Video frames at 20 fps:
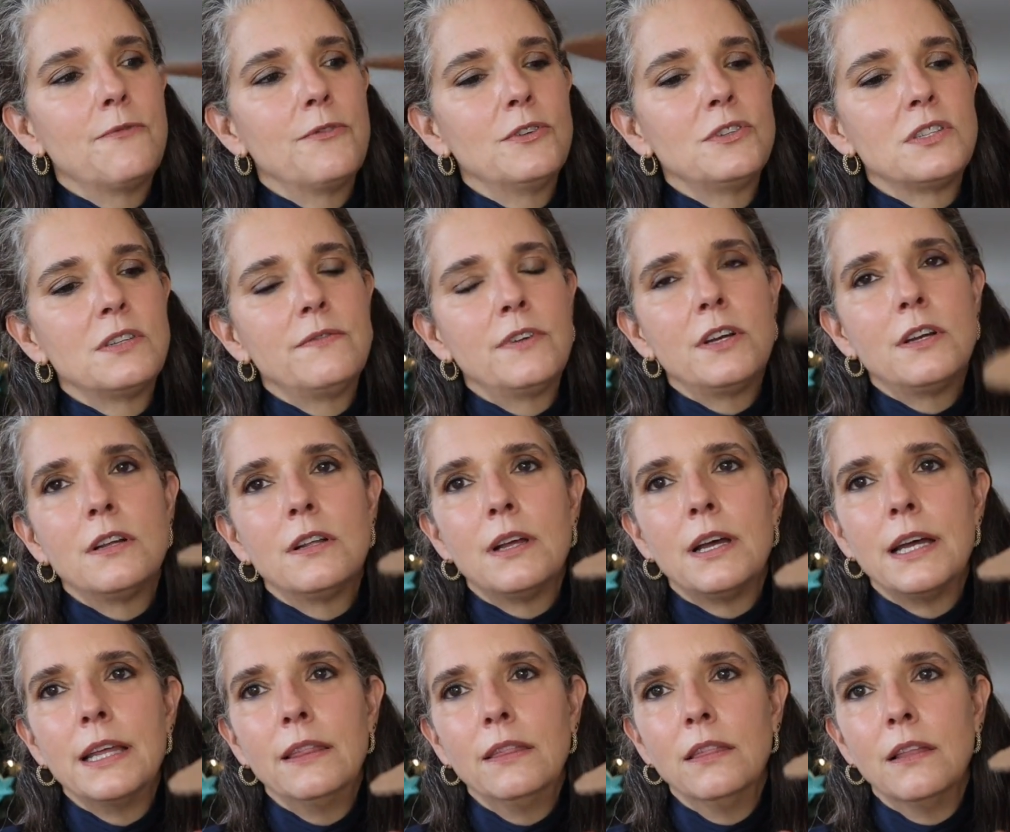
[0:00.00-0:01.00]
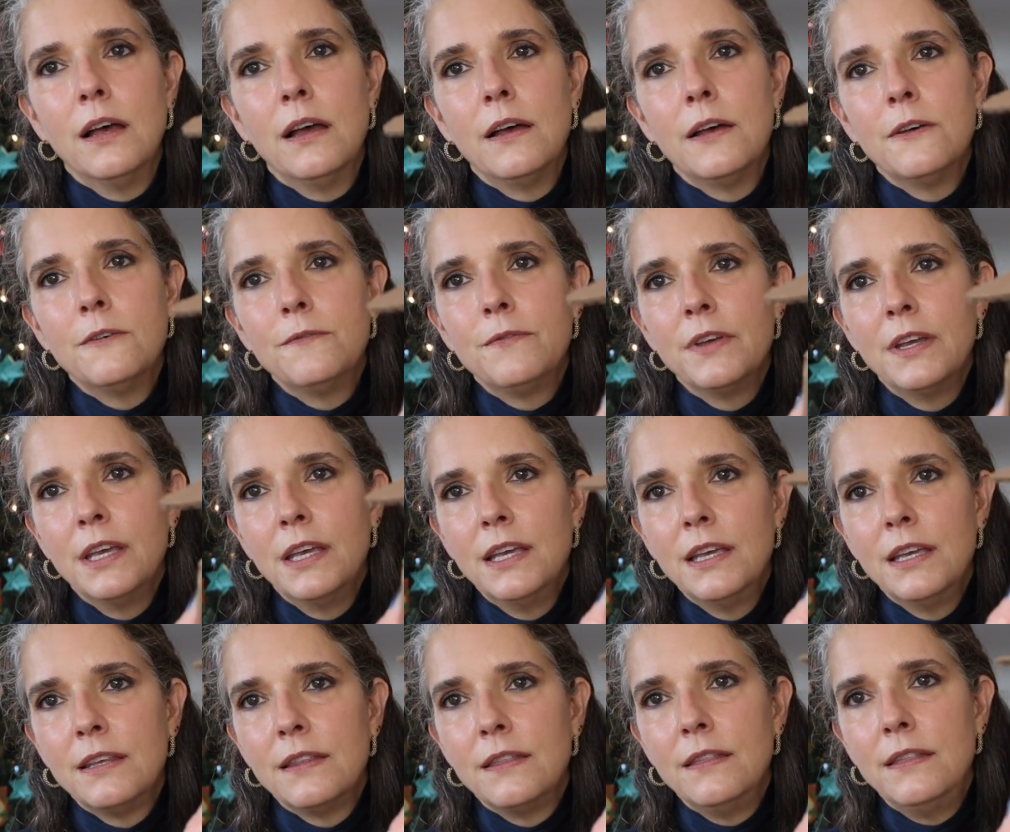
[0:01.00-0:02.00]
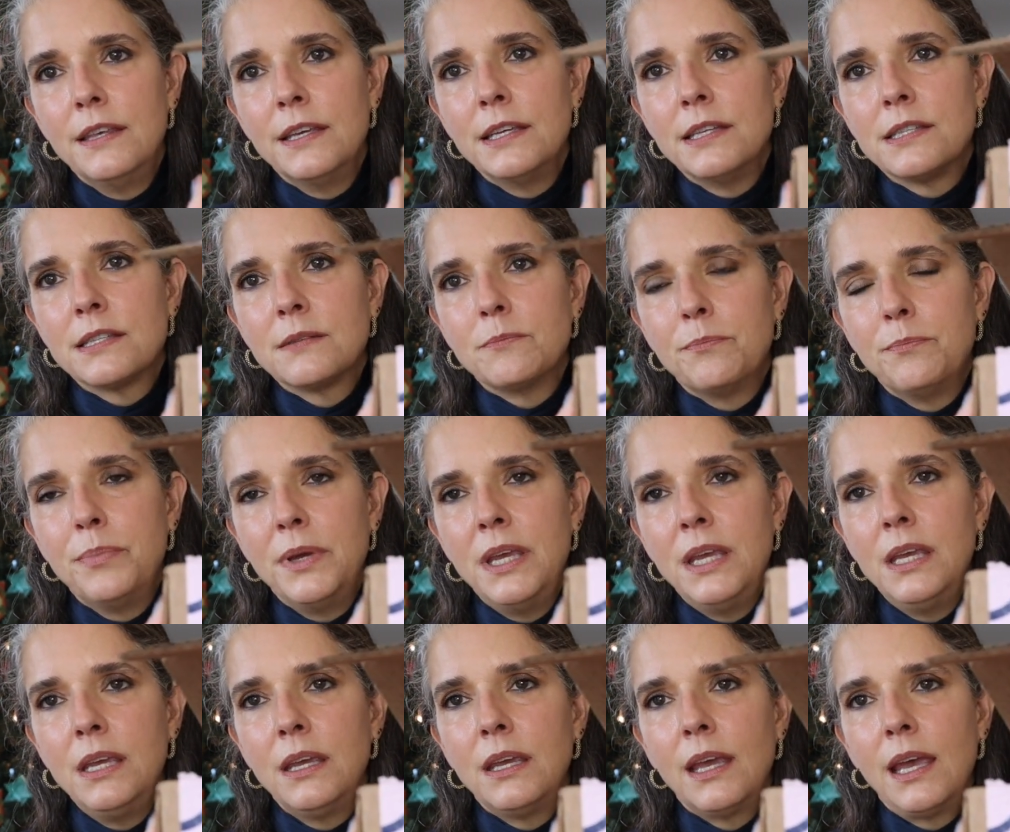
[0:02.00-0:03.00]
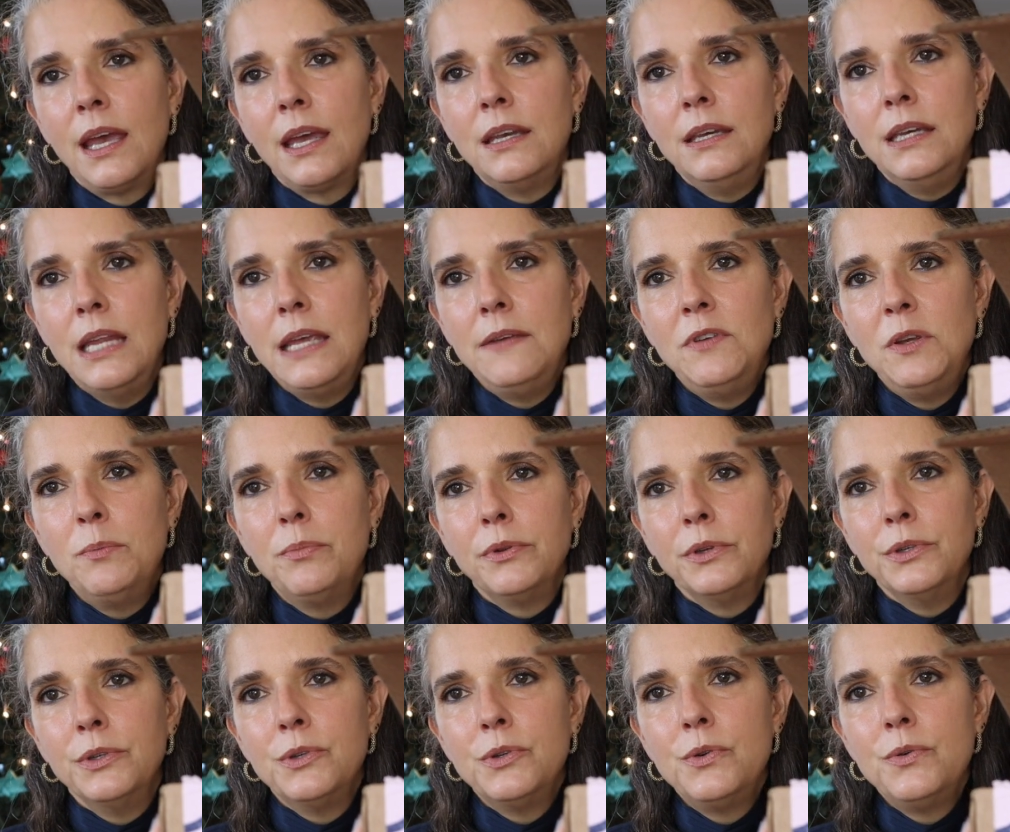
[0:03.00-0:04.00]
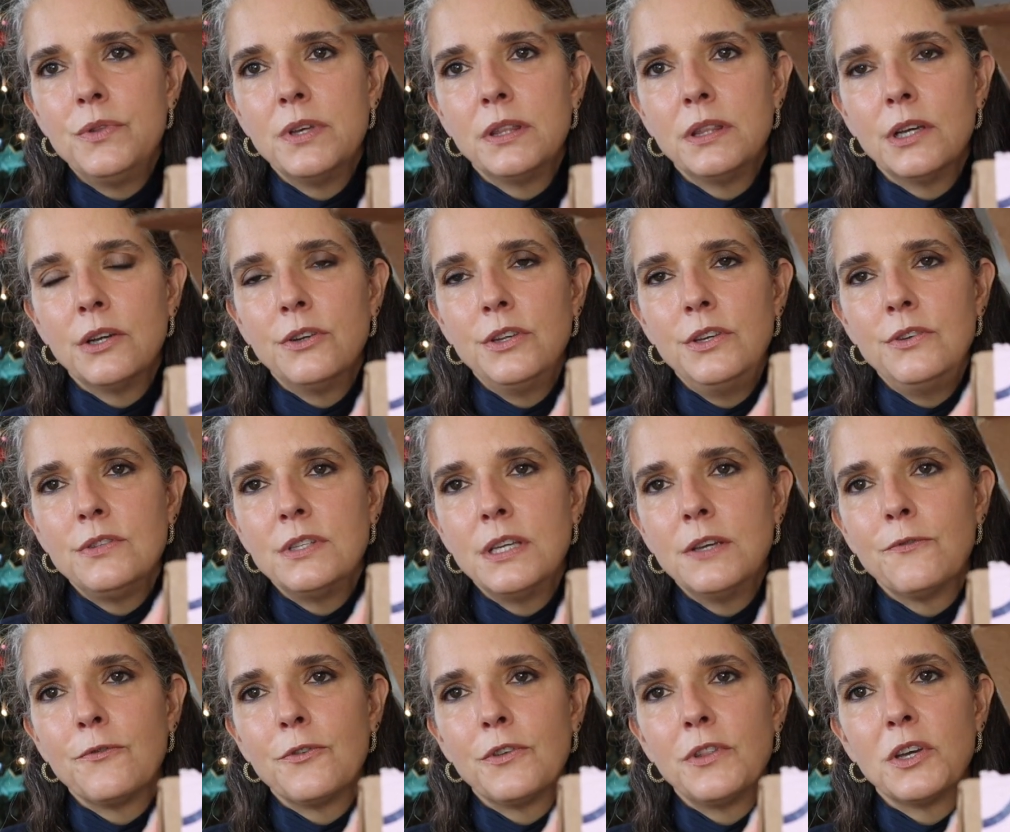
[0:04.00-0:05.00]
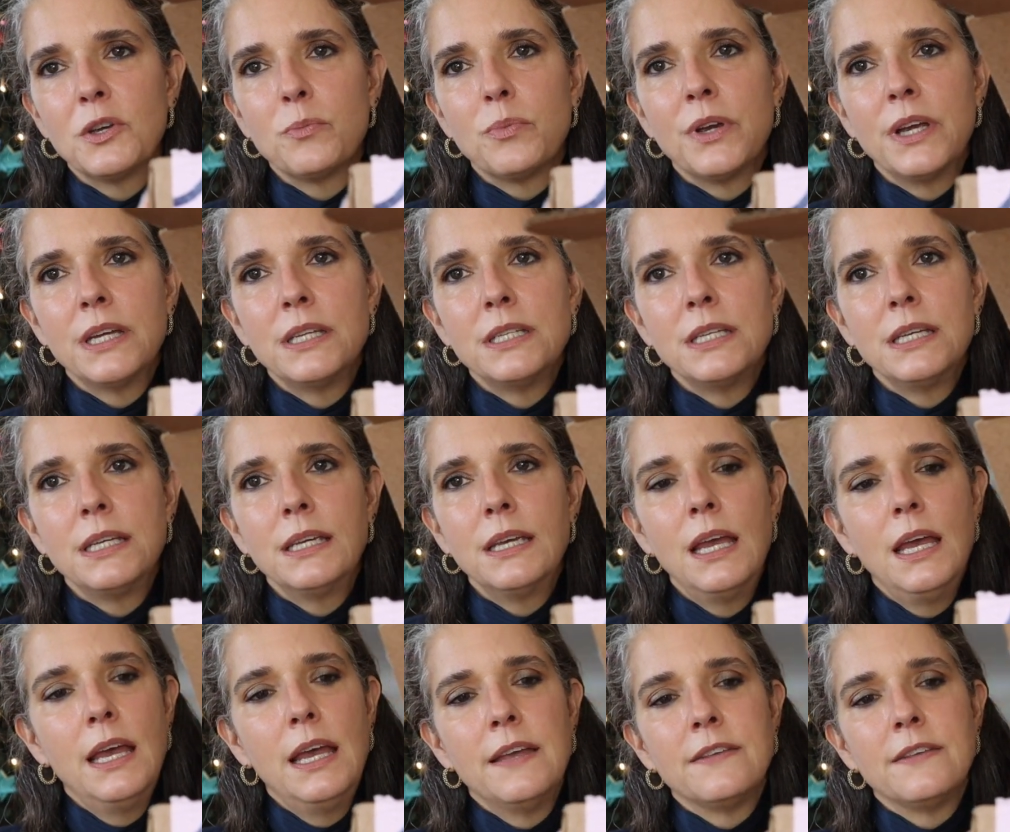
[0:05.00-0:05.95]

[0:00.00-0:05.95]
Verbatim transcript: First of all, I love this pink and navy blue that they're using for their branding.